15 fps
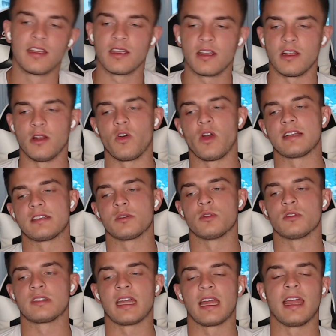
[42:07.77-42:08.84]
You know, right? So we'll
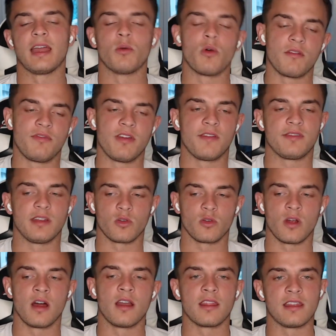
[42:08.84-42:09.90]
say 150
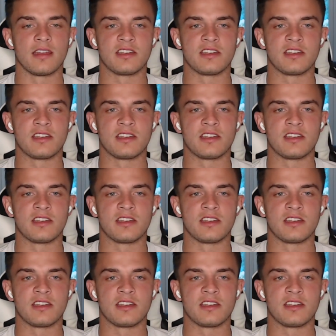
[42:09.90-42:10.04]
run and then